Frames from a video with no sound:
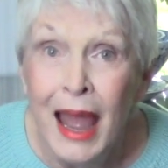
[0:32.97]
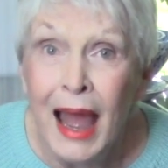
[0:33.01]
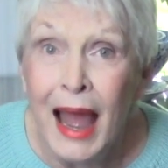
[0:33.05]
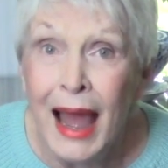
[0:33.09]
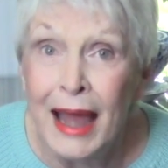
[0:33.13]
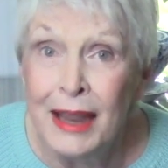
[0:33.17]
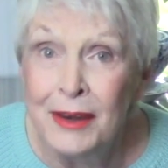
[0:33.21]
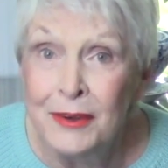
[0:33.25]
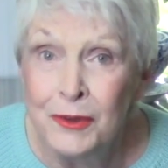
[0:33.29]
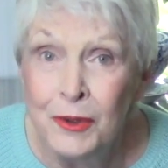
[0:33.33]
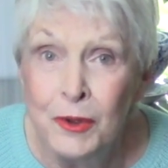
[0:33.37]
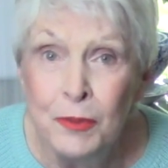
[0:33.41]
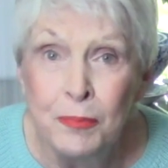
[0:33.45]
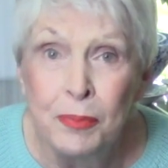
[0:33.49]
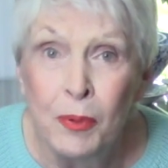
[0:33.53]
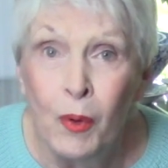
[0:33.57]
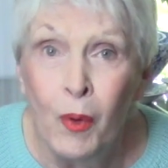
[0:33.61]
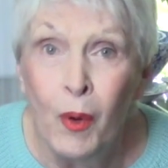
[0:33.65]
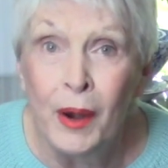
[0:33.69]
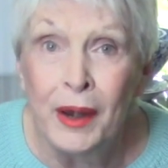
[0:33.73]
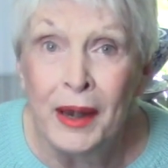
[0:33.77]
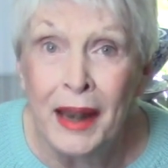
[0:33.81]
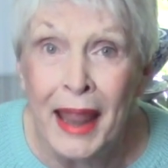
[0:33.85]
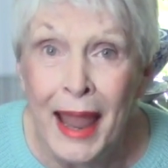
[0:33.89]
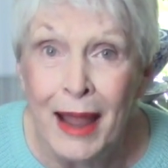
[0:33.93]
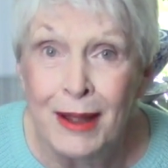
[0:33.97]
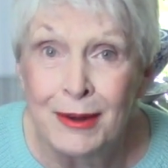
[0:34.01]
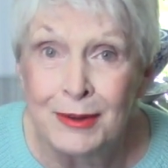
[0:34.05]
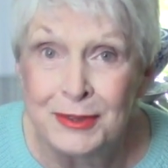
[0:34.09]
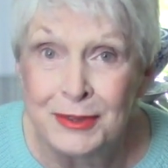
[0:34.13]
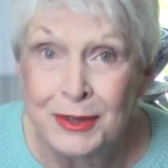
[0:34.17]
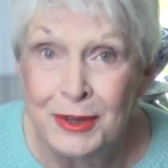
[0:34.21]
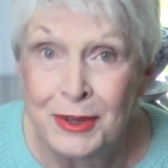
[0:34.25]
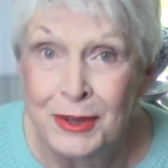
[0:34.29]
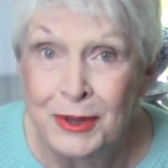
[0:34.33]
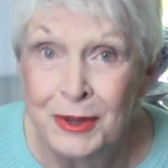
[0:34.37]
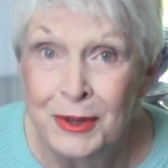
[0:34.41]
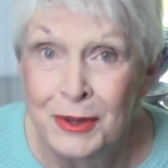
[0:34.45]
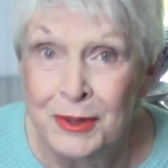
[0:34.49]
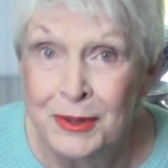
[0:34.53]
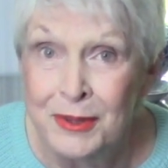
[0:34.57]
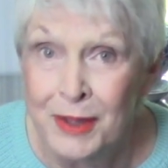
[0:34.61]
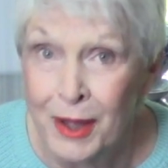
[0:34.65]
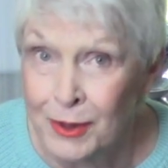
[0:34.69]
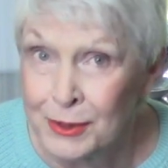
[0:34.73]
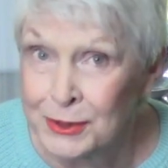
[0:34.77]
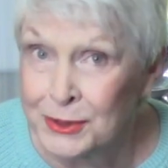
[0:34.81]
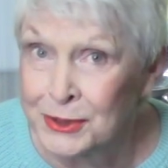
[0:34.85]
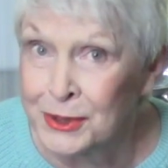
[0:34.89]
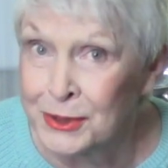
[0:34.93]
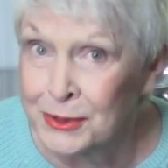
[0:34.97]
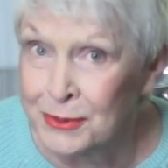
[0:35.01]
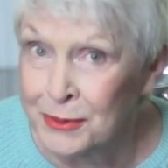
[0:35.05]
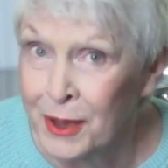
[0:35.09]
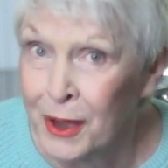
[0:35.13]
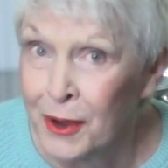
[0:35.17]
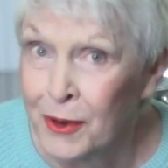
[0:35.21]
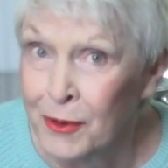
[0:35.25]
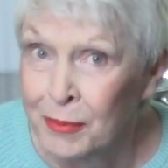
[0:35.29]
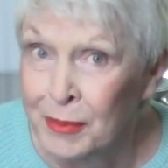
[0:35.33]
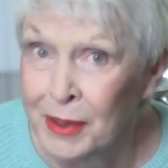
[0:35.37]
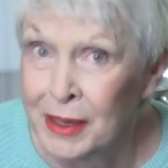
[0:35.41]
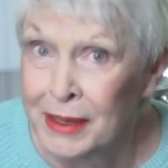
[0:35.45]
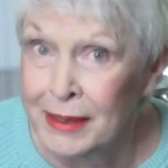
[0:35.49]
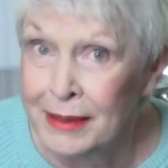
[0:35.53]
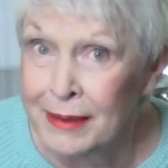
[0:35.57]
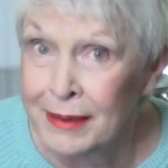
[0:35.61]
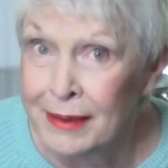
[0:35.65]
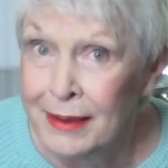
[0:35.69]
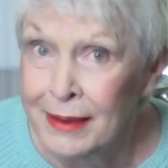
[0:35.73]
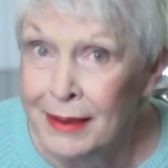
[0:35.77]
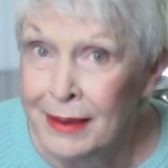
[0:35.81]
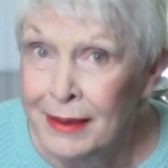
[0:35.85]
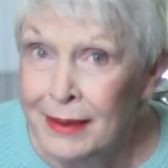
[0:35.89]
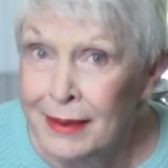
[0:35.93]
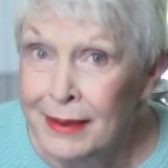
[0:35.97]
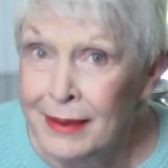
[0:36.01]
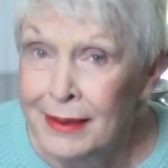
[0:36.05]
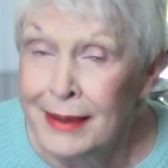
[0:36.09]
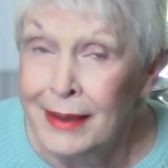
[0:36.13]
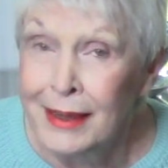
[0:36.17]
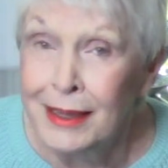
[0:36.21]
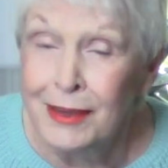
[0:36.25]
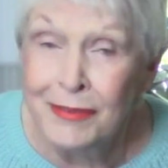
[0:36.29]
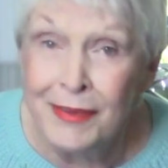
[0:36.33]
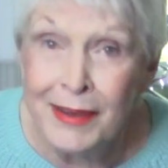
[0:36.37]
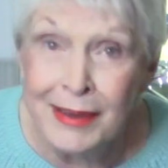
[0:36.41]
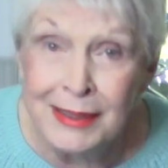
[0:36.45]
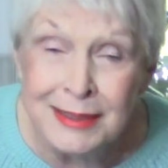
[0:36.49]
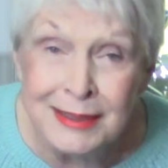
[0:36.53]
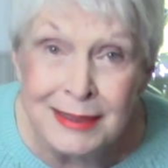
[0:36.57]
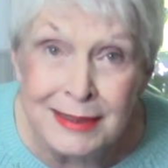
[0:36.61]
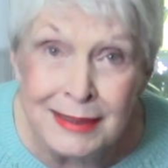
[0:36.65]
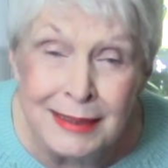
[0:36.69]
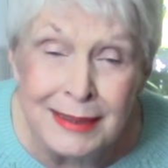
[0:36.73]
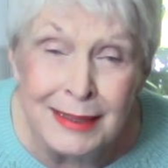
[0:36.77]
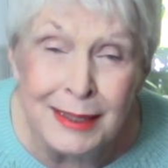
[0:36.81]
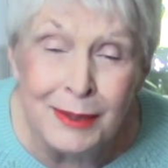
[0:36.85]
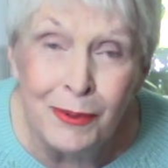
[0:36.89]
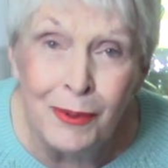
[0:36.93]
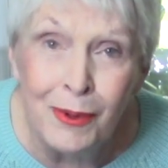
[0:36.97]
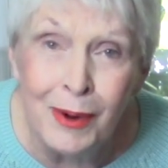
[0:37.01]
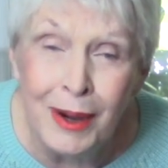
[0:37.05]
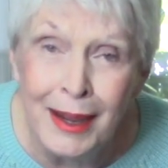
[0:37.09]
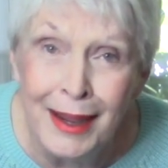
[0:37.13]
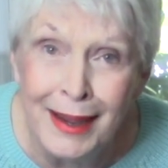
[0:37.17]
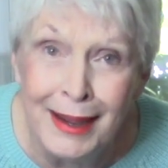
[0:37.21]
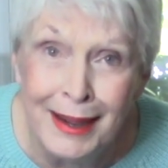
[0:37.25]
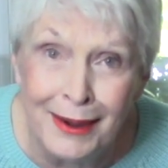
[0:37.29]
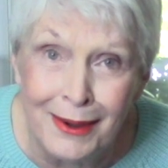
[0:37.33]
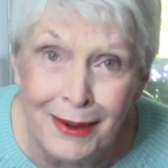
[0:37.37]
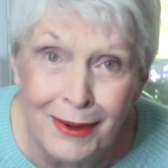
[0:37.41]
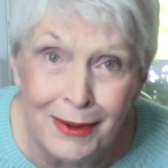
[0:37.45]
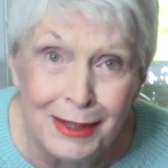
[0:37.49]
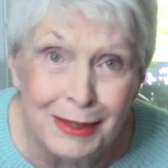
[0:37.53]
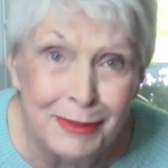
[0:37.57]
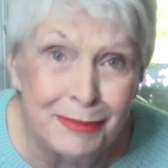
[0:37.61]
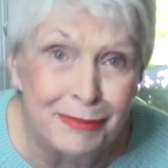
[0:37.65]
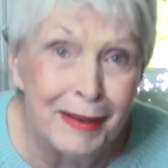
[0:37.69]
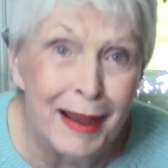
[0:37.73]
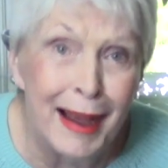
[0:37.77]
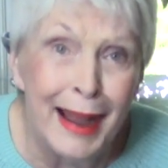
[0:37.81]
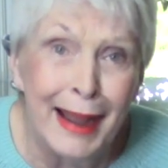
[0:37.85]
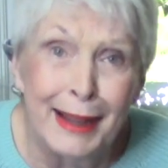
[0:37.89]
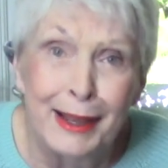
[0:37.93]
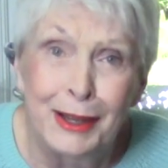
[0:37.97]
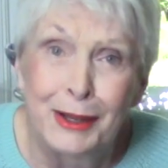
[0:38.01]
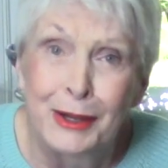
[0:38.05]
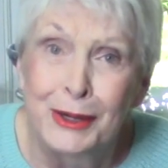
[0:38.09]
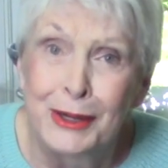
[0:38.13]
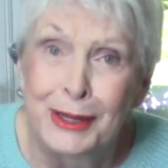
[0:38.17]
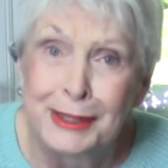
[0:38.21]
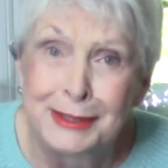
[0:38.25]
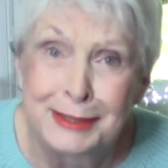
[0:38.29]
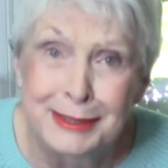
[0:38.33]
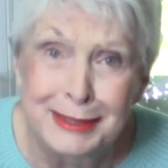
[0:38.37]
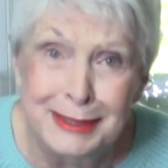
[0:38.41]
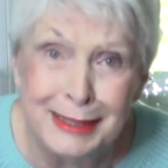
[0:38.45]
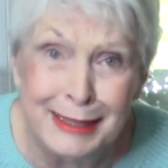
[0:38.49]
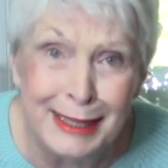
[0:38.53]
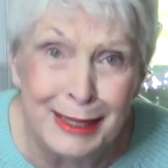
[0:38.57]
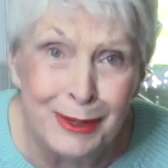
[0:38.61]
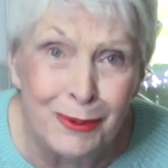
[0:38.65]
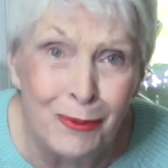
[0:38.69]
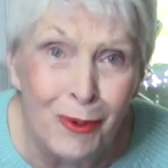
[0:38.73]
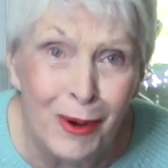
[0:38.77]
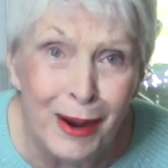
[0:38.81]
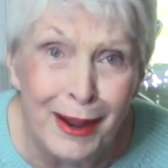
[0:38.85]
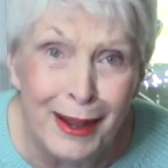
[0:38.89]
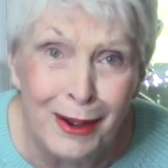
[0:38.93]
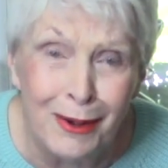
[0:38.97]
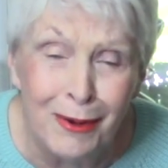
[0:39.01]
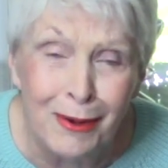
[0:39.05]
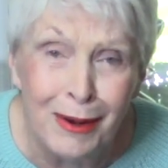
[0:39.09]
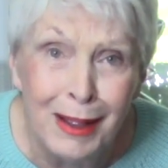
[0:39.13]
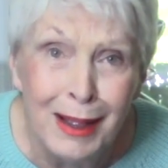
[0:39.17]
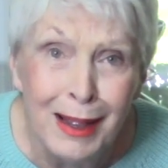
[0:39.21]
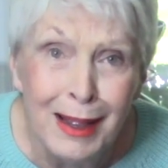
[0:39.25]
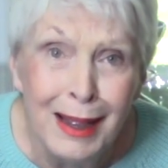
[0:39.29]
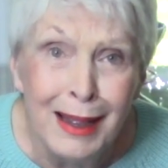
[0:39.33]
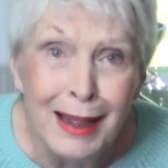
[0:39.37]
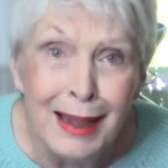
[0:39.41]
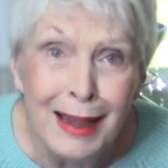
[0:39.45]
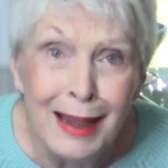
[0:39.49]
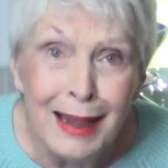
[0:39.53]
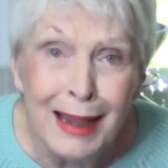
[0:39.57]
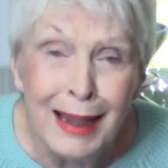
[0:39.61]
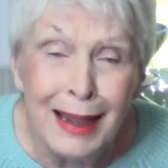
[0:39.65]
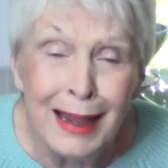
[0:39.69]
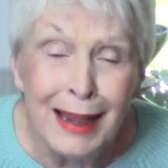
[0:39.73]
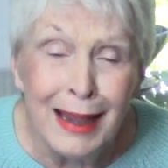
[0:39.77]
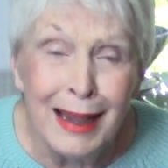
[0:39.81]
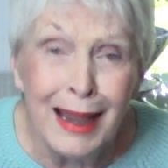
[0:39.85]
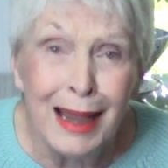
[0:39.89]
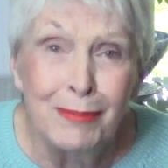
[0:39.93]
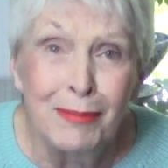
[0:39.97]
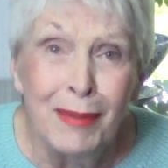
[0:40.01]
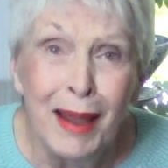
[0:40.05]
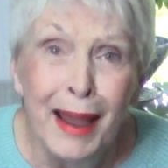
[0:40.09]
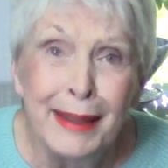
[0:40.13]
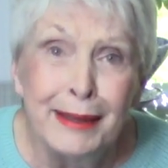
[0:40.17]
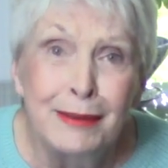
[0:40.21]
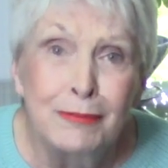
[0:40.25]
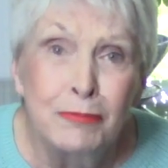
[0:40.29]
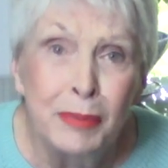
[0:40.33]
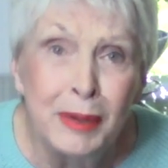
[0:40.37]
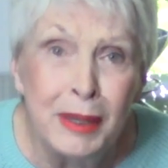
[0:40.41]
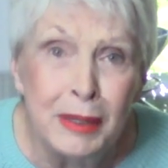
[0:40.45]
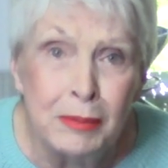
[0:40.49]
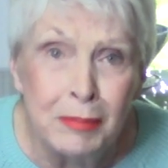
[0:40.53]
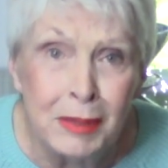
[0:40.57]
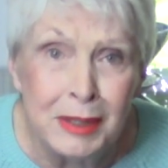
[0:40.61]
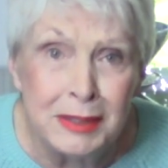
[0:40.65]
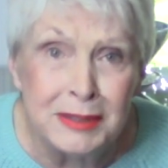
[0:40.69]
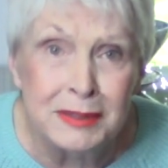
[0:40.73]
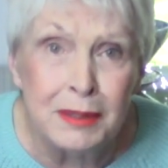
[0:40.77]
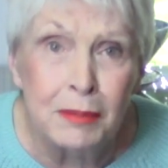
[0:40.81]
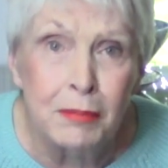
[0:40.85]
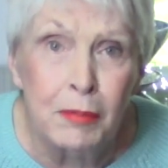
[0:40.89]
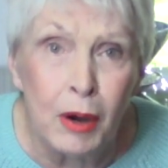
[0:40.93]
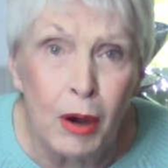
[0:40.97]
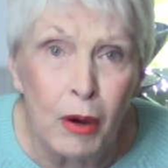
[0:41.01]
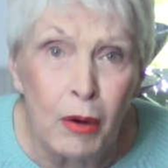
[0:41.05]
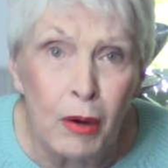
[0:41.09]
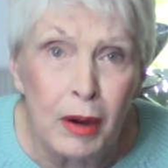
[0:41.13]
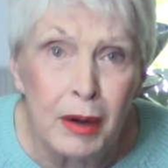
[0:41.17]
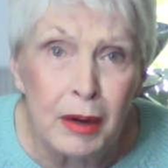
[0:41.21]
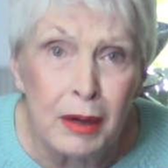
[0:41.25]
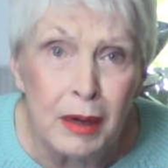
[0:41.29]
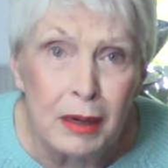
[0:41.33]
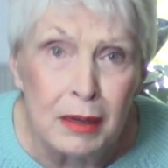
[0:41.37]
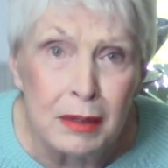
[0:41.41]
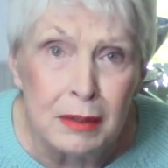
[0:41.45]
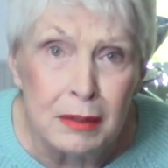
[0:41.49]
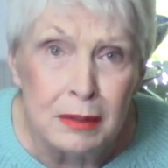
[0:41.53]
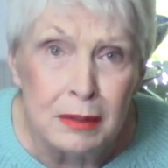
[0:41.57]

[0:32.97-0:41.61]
I do point out to you, those who know me, if I sing well, if I could sing well, I might have been Miss America.